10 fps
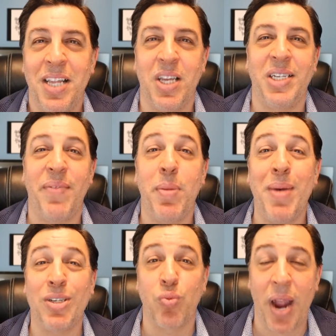have the
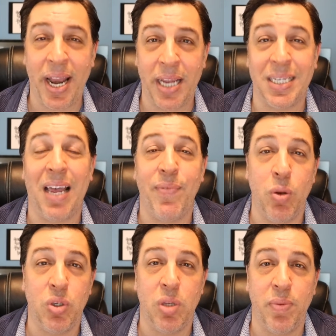best ratings. I've
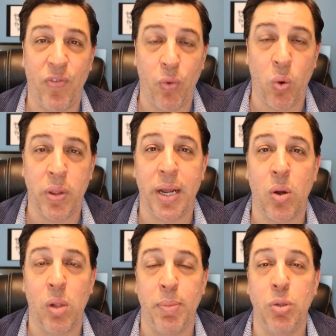used them before. They're
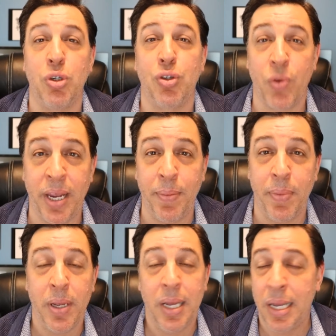called Blue
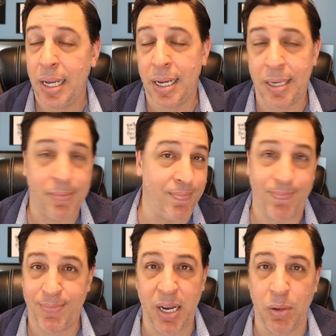Stream.
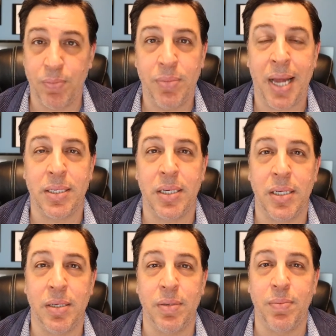Not
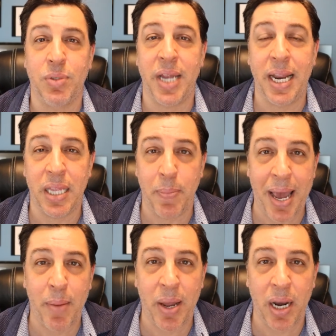to say anything
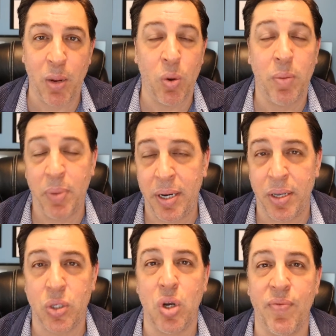bad about anyone, but
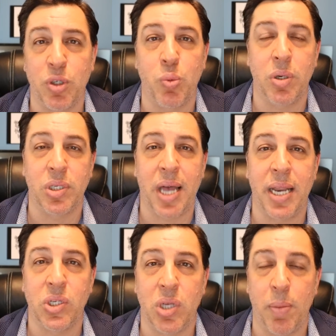the service was kind
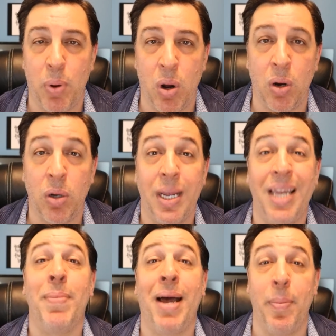of subpar
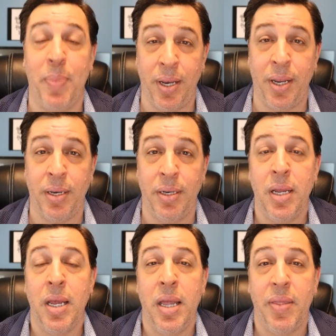in my opinion.
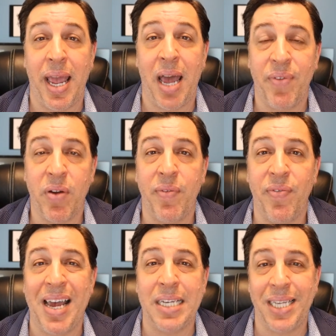They had very
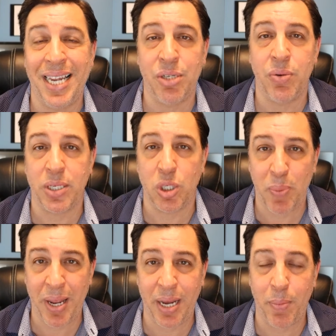fast internet
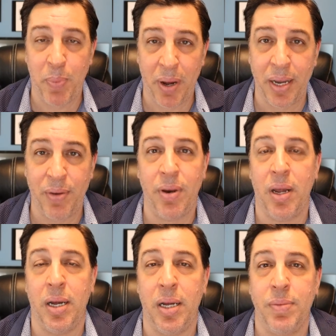speed, but
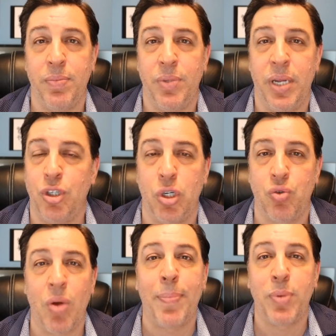it just
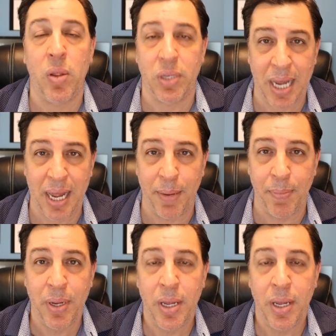dropped all the time.